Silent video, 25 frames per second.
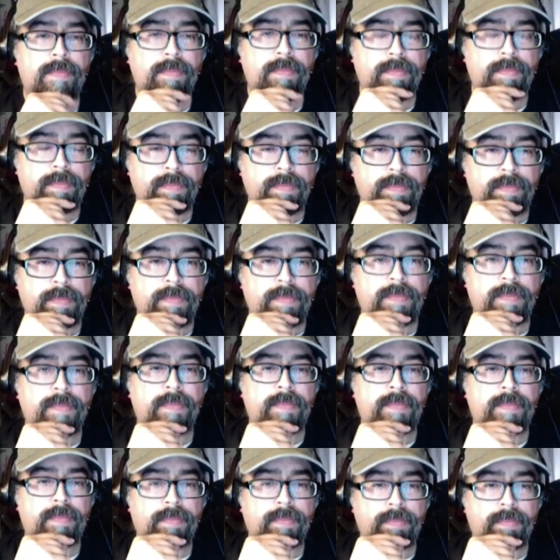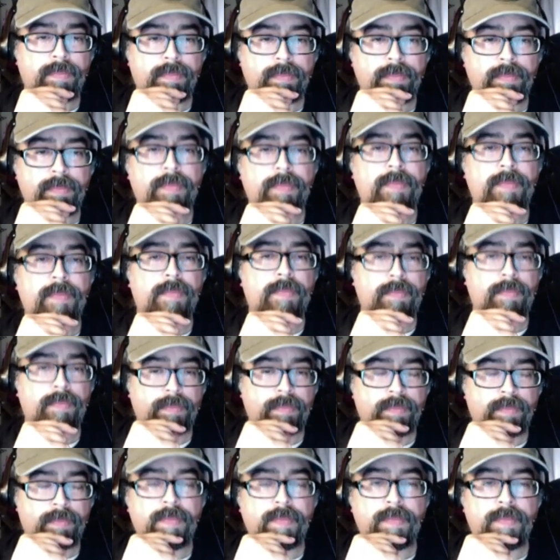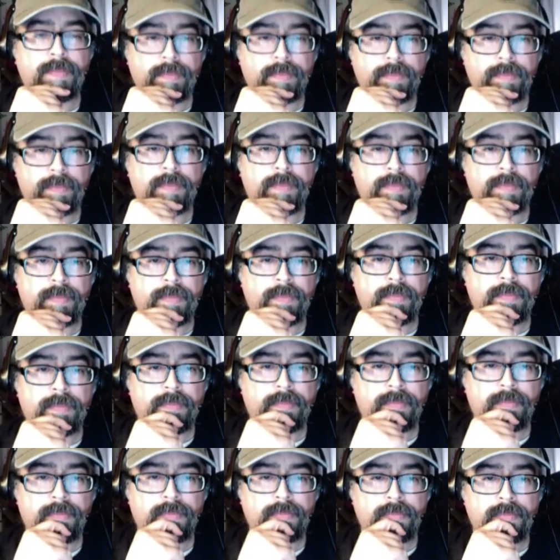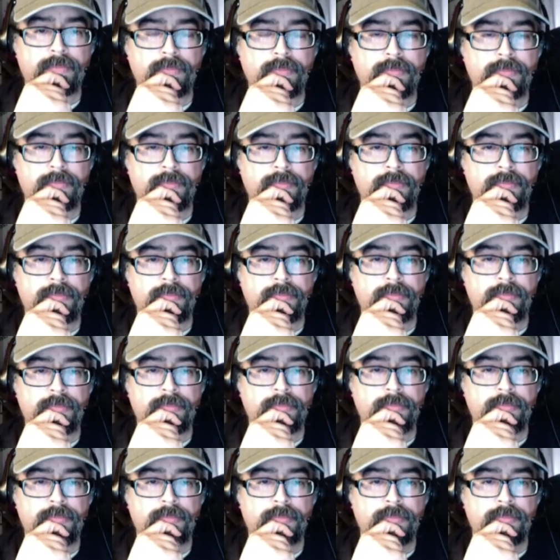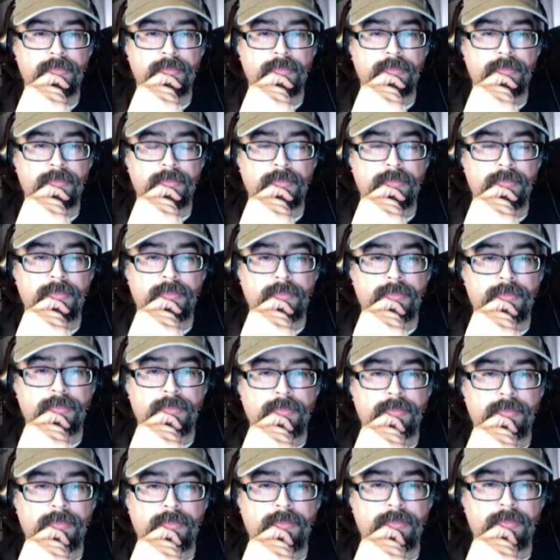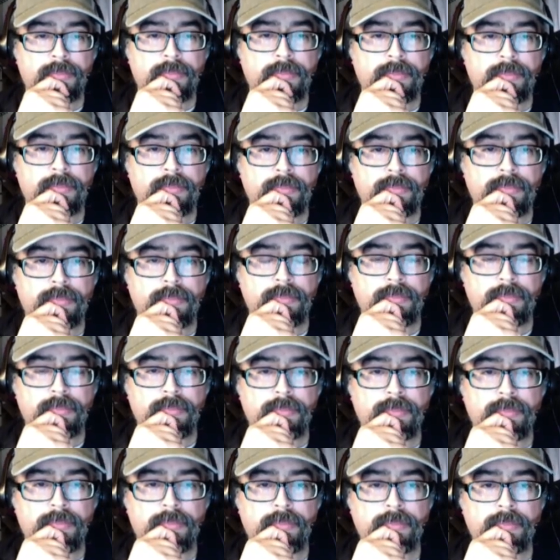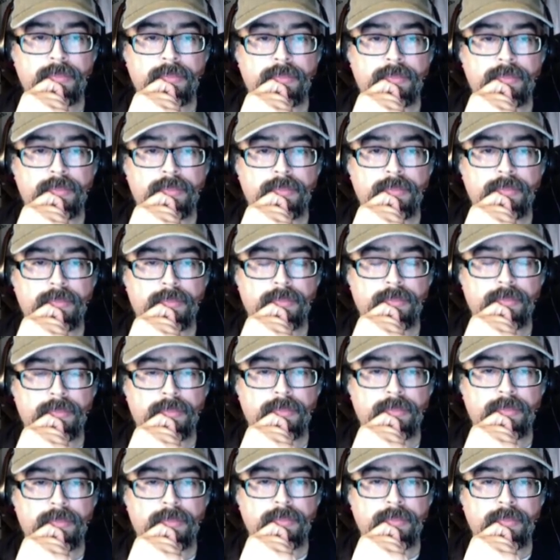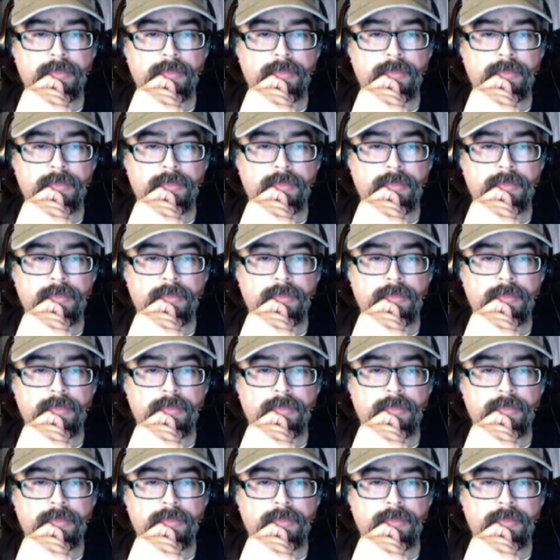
[no speech]